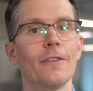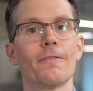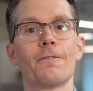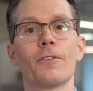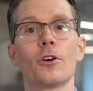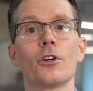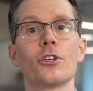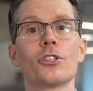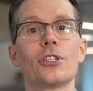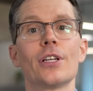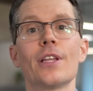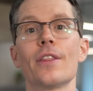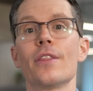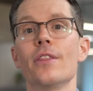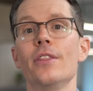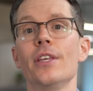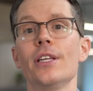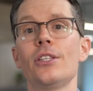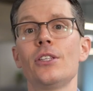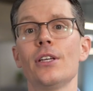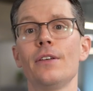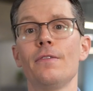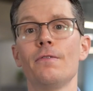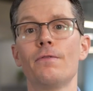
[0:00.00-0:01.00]
First,
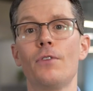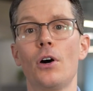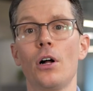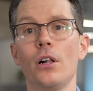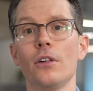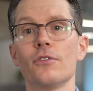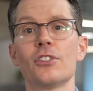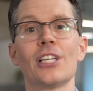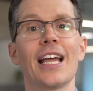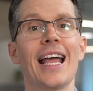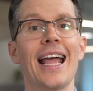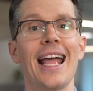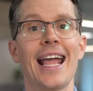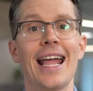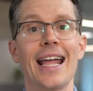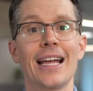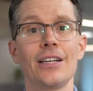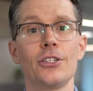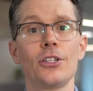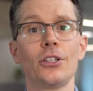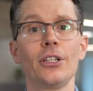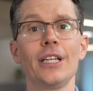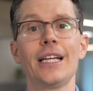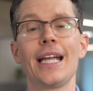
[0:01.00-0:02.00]
this involves
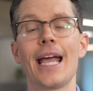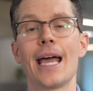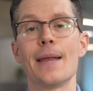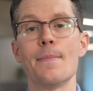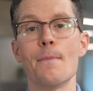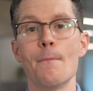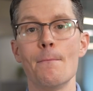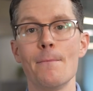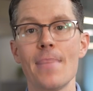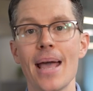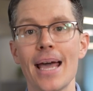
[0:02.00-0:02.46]
handling and